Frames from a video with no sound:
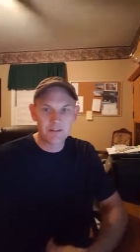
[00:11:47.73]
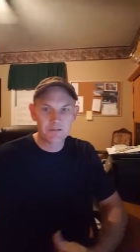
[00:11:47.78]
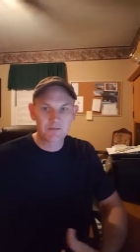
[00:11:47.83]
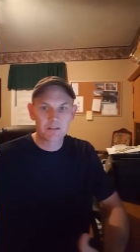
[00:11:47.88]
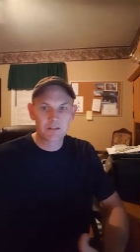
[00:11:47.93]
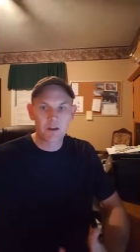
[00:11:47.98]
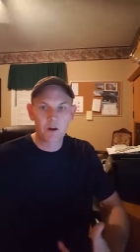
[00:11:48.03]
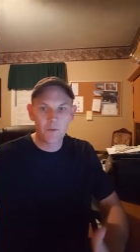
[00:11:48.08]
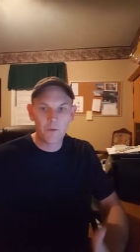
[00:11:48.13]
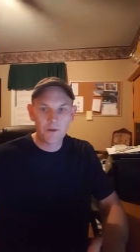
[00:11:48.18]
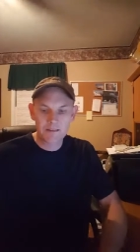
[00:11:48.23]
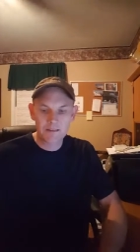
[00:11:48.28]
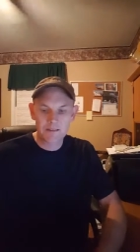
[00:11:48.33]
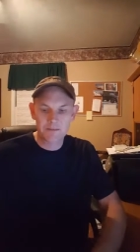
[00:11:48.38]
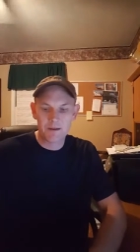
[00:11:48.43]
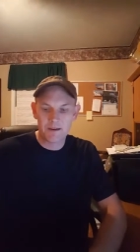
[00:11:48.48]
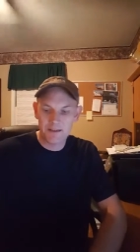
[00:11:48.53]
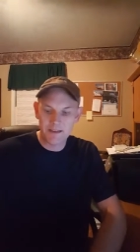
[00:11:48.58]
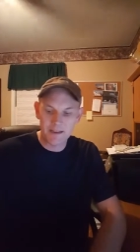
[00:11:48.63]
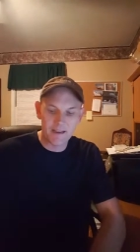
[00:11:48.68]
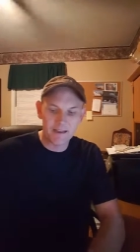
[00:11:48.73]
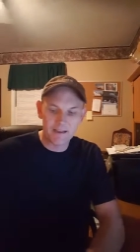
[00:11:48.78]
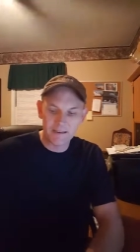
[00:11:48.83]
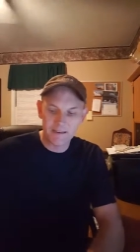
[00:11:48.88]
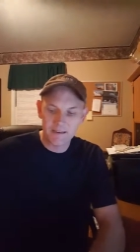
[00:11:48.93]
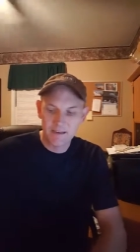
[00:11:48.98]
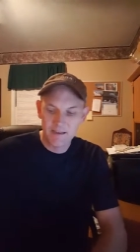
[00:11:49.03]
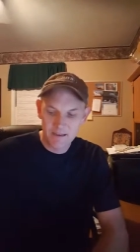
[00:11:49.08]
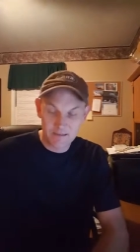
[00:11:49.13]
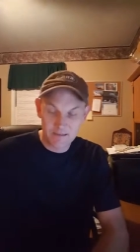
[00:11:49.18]
It was like a waste of my day
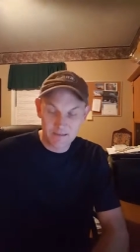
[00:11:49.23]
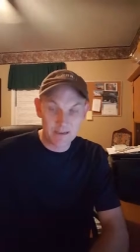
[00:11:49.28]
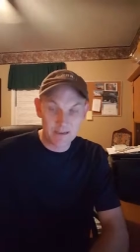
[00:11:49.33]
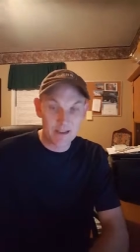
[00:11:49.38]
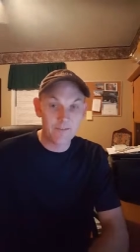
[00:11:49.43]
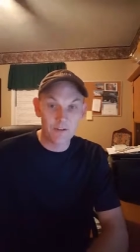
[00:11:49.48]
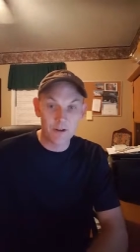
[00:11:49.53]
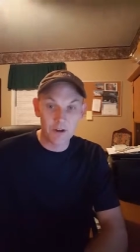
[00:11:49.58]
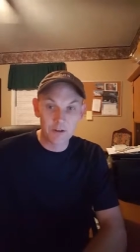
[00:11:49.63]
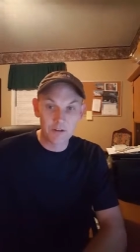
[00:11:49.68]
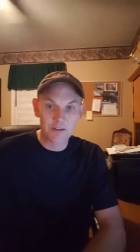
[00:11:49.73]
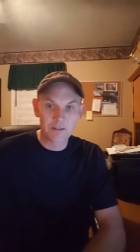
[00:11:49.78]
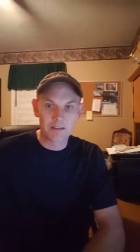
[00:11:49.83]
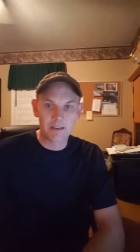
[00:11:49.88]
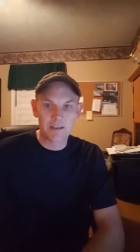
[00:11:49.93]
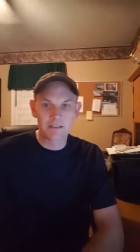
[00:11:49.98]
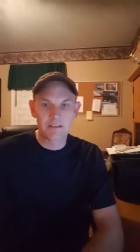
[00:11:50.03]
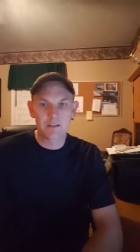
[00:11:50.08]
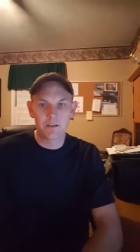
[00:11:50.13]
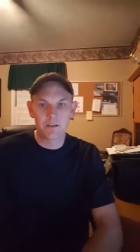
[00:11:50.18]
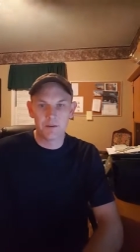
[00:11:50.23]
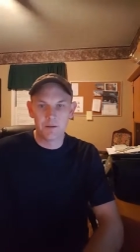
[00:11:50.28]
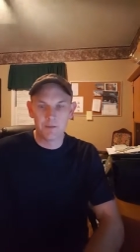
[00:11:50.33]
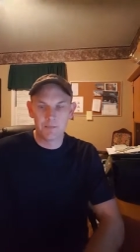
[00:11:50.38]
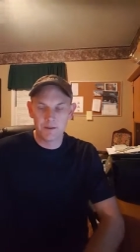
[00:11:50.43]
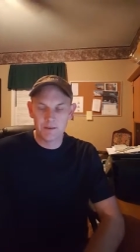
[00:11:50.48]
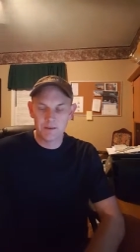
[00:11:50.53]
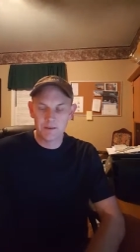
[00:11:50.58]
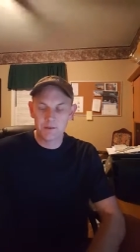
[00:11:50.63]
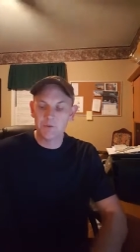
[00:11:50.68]
because I have other things I could have
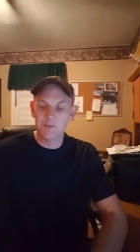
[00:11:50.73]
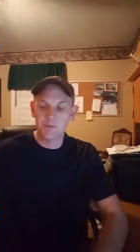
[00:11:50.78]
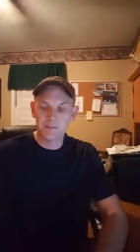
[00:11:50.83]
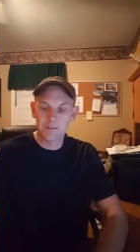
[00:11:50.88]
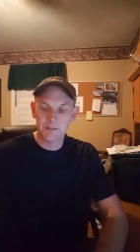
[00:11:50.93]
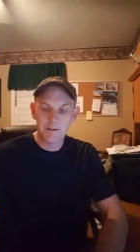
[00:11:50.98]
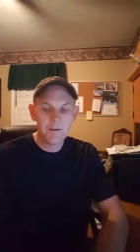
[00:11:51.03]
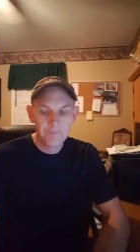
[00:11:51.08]
been doing.